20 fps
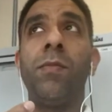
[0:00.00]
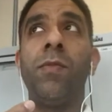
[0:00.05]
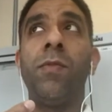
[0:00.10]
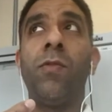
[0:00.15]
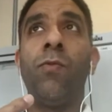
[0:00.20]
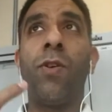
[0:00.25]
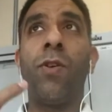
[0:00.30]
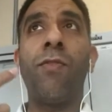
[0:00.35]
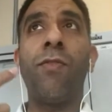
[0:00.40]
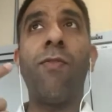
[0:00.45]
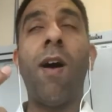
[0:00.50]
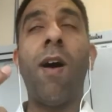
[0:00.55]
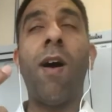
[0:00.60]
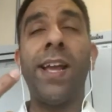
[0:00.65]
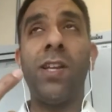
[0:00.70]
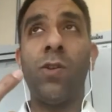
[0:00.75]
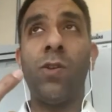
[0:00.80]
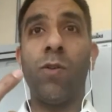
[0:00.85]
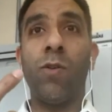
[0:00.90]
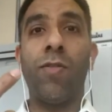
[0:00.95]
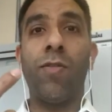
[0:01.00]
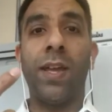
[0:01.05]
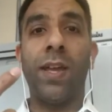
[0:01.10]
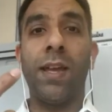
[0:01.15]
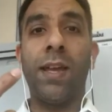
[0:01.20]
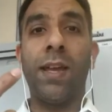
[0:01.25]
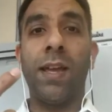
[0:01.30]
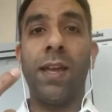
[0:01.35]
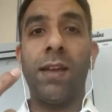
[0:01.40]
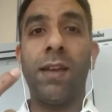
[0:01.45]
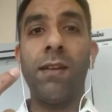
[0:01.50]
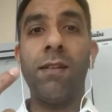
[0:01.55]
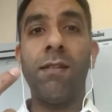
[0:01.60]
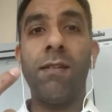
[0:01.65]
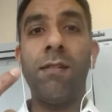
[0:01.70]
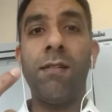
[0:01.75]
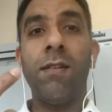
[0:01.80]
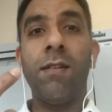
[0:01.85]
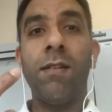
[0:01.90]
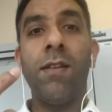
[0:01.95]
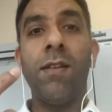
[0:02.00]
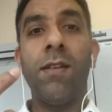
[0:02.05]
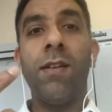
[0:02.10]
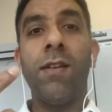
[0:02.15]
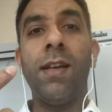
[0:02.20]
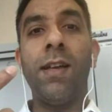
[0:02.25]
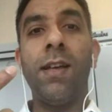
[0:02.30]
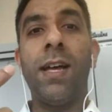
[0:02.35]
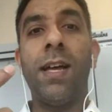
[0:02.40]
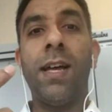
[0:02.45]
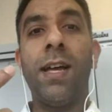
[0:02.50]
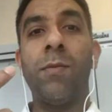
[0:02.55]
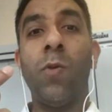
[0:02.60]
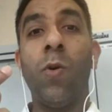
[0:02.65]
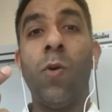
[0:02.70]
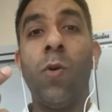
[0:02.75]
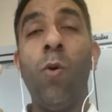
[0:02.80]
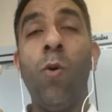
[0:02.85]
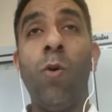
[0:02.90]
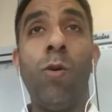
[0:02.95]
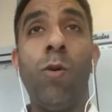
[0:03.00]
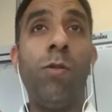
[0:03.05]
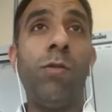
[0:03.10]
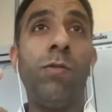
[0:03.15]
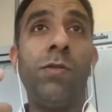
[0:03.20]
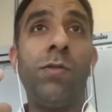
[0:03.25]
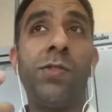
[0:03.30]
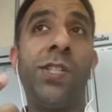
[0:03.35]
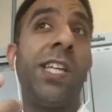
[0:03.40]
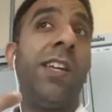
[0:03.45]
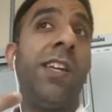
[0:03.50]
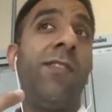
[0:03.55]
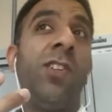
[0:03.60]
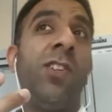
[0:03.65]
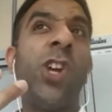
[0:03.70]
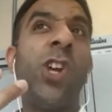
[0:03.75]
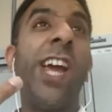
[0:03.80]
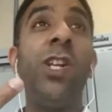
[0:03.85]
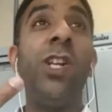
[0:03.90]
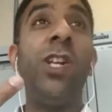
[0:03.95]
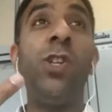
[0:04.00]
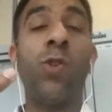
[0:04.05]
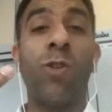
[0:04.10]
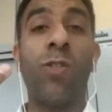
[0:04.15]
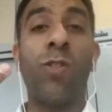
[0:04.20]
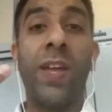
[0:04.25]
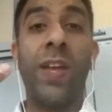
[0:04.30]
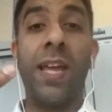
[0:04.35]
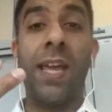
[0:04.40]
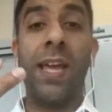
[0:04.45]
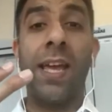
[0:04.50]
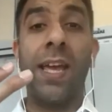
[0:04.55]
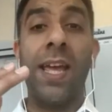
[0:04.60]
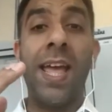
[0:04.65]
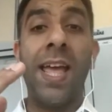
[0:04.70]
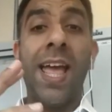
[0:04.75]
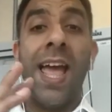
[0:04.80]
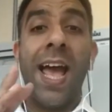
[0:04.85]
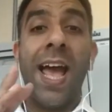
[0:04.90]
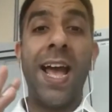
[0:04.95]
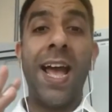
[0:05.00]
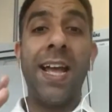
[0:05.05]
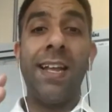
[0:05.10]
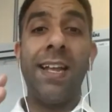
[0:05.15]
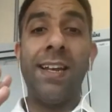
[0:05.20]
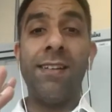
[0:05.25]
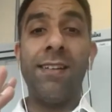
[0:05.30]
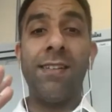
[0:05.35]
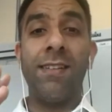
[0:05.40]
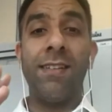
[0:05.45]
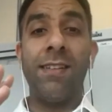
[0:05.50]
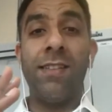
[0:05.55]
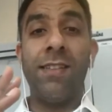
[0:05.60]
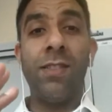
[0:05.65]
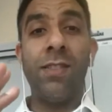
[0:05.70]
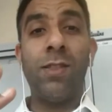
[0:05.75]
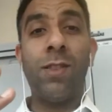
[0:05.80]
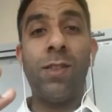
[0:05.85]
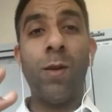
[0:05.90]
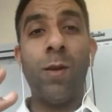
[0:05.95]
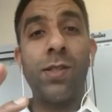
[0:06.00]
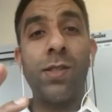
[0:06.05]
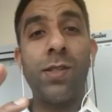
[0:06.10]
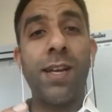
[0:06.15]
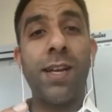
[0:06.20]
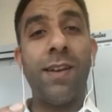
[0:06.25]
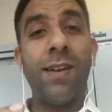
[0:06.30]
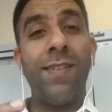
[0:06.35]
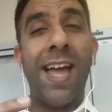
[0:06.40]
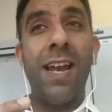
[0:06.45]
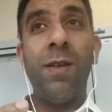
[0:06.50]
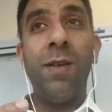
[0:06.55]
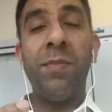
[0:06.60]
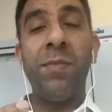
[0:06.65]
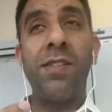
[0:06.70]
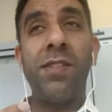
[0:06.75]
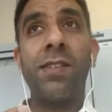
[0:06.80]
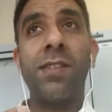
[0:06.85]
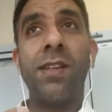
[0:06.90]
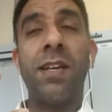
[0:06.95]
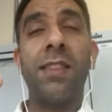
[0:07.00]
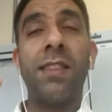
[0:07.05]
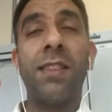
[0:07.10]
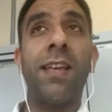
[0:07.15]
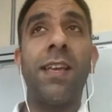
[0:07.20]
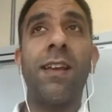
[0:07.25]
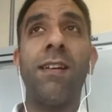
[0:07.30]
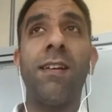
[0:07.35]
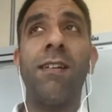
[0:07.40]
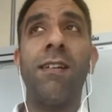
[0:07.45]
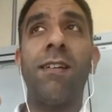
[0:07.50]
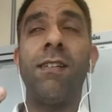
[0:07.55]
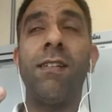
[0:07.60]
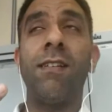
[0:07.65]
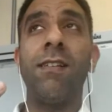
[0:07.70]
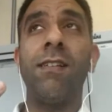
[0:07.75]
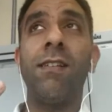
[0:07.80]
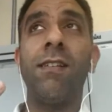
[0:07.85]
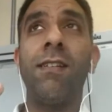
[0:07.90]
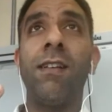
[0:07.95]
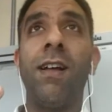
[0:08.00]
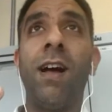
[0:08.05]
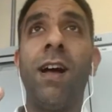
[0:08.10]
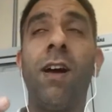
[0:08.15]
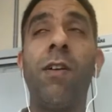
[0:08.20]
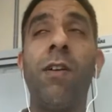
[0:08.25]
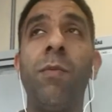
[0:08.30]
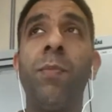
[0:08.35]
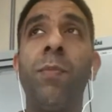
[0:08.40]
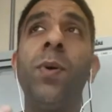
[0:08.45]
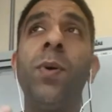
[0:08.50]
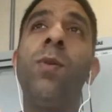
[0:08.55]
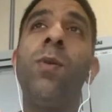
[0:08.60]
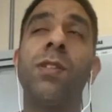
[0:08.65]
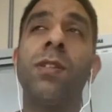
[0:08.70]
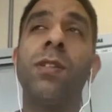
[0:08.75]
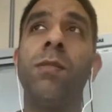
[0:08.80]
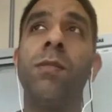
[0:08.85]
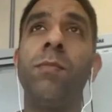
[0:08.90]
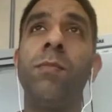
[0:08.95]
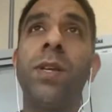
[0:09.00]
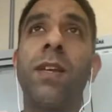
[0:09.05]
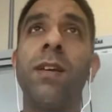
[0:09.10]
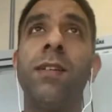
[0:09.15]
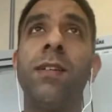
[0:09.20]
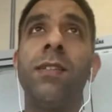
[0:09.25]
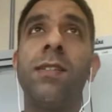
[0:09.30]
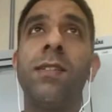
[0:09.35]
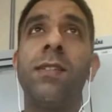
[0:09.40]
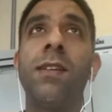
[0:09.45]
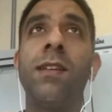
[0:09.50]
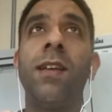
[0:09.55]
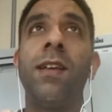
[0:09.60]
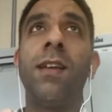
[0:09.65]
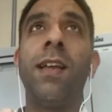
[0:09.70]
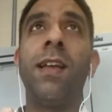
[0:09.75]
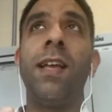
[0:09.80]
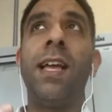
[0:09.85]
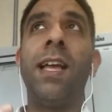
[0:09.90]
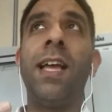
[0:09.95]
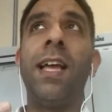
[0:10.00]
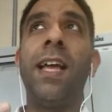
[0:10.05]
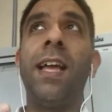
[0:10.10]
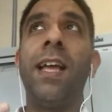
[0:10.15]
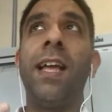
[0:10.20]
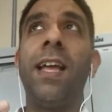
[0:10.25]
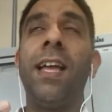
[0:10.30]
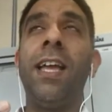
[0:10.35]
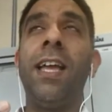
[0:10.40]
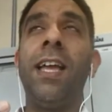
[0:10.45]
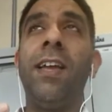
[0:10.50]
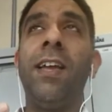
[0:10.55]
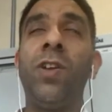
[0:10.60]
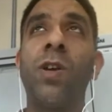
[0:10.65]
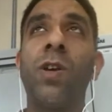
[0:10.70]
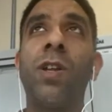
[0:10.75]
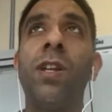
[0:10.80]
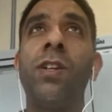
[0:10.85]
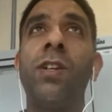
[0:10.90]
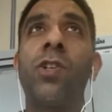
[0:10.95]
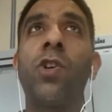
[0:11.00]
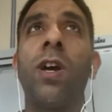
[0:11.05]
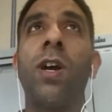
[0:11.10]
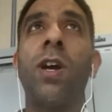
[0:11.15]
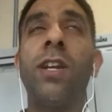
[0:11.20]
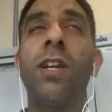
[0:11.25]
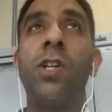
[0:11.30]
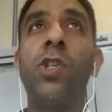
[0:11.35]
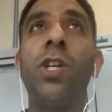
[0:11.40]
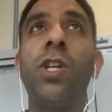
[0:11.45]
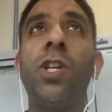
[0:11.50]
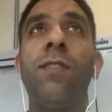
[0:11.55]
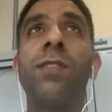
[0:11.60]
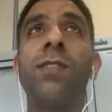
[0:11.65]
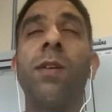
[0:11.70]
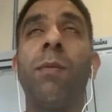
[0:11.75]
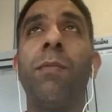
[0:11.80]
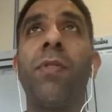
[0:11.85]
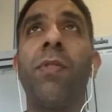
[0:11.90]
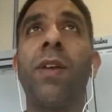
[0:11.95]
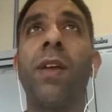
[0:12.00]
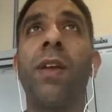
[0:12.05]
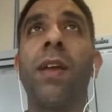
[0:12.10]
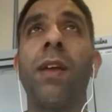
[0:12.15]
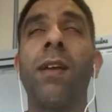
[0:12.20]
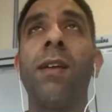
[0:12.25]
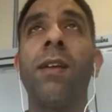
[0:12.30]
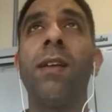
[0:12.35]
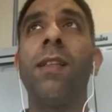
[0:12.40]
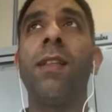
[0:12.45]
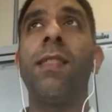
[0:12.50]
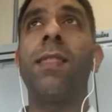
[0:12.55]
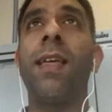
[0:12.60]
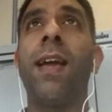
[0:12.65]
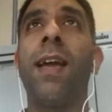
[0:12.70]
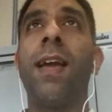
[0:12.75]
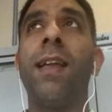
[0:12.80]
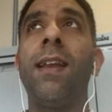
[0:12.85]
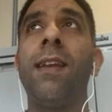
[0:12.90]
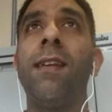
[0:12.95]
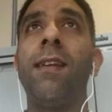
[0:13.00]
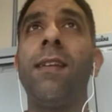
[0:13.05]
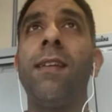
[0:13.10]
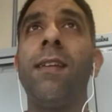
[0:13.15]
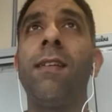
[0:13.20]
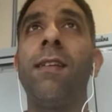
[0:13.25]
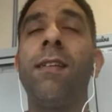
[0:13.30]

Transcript: refine your thinking, or to even change your thinking. And those kind of elements, I think, are important, because if you're going to try and achieve something, then